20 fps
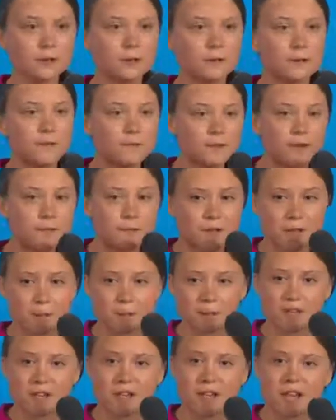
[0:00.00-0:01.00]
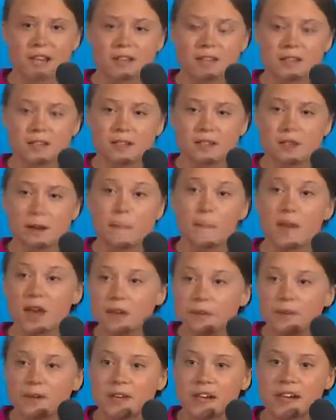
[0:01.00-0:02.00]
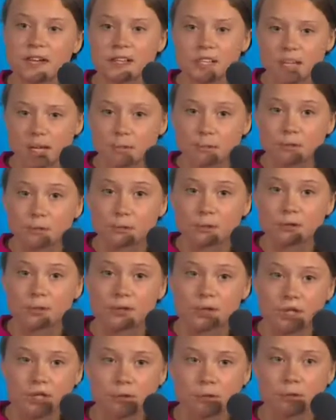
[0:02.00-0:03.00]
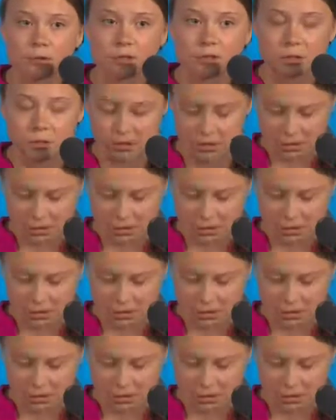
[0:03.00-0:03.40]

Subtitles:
50% may be acceptable to you,